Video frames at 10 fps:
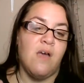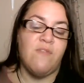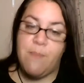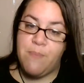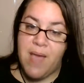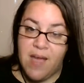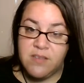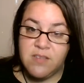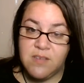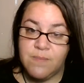
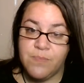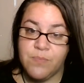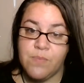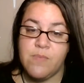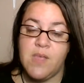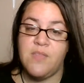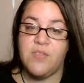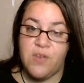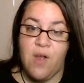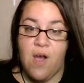empaths that
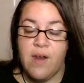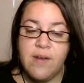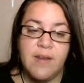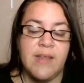there are